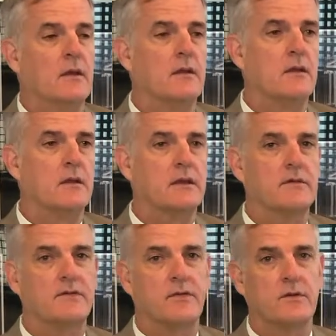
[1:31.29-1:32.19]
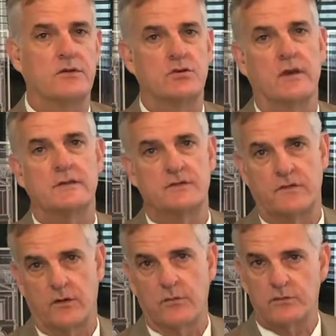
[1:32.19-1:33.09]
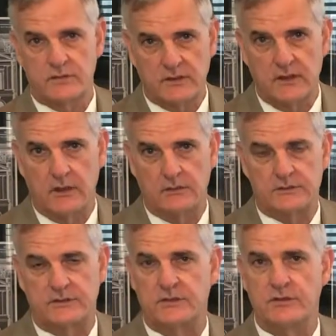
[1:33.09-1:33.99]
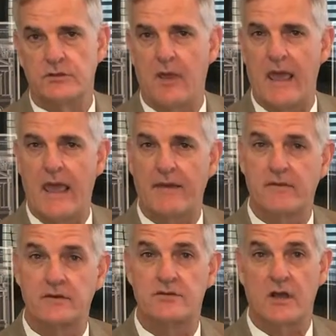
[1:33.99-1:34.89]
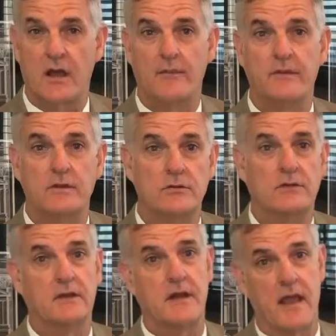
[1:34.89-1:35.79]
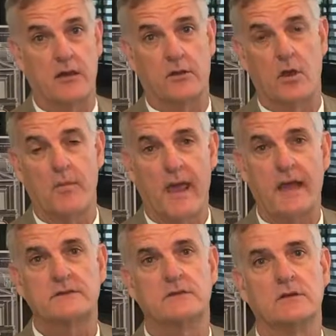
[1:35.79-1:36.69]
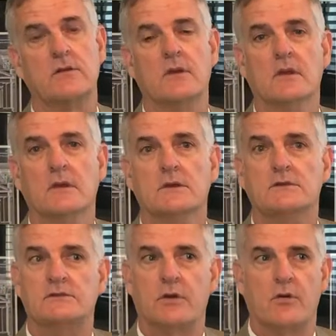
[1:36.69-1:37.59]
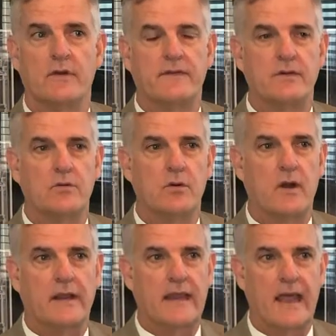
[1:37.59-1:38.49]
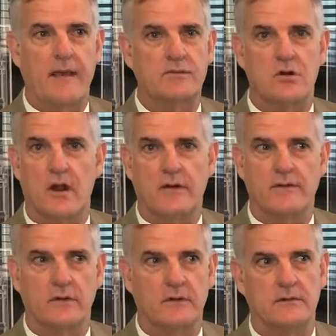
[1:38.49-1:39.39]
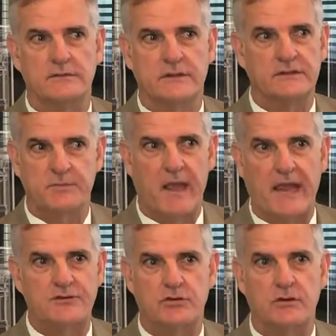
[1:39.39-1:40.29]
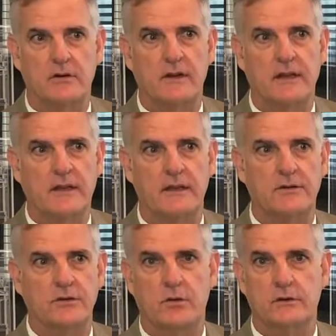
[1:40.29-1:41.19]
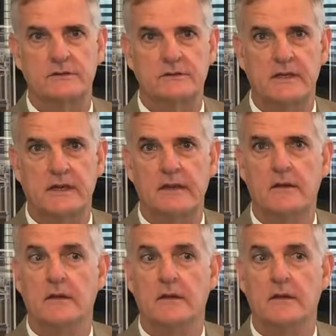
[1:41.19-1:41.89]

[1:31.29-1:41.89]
they're looking for your transferable skills. Do you have a job that you can now go back to? So if you were a cab driver, dispatcher in New York City,